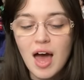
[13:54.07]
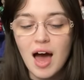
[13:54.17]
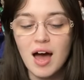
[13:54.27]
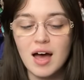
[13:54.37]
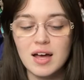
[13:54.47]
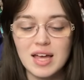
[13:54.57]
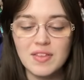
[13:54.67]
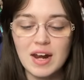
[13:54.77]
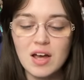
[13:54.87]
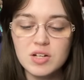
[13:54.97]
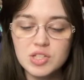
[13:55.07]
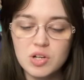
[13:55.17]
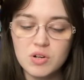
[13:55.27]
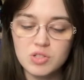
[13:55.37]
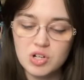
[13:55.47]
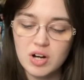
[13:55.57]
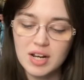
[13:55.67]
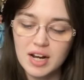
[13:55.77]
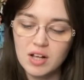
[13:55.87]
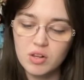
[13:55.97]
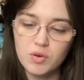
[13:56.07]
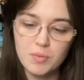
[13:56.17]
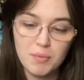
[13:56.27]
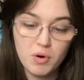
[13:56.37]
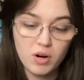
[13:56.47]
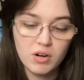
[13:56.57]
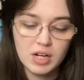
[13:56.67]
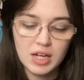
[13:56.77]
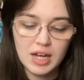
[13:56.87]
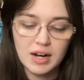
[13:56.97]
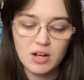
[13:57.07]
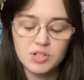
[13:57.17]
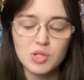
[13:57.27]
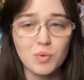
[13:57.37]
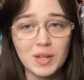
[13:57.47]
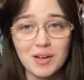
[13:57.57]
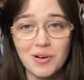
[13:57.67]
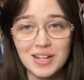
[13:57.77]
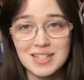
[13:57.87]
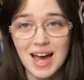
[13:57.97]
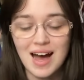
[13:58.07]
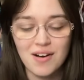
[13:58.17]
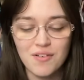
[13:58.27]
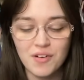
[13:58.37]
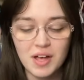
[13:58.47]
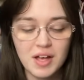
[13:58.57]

Uh, and then I also started getting a little bit more greedy and I also really wanted to have